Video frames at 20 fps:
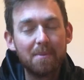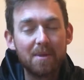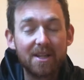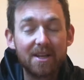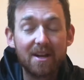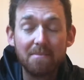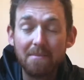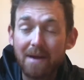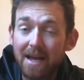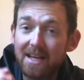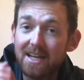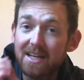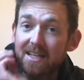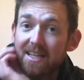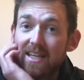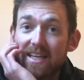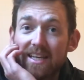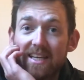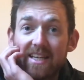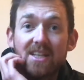then I made it
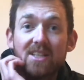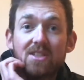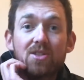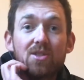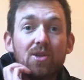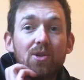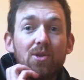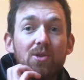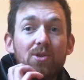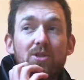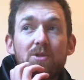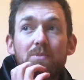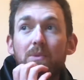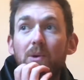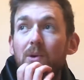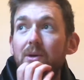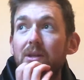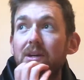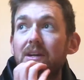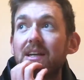here to
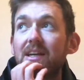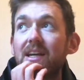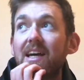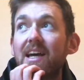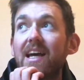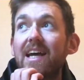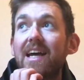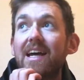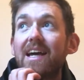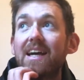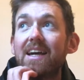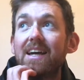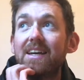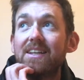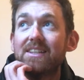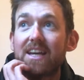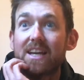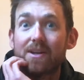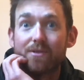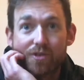Spalding
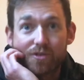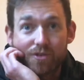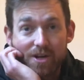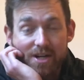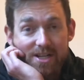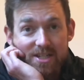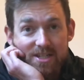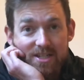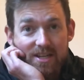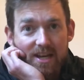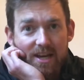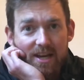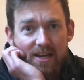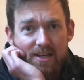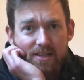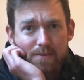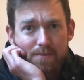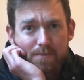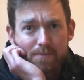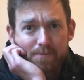and yeah, refreshed,
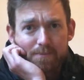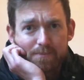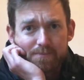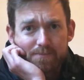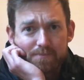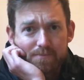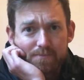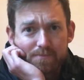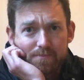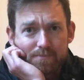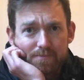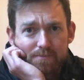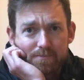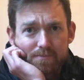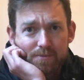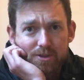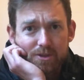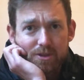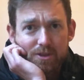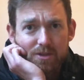had
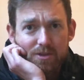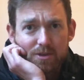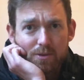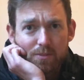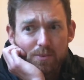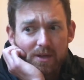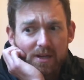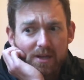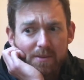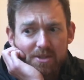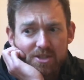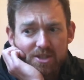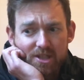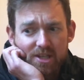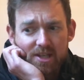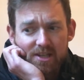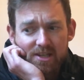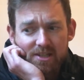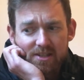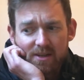schnitzel
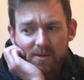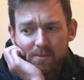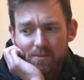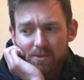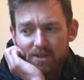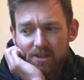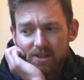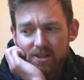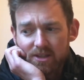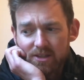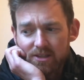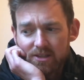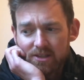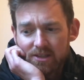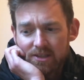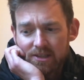parmigiano number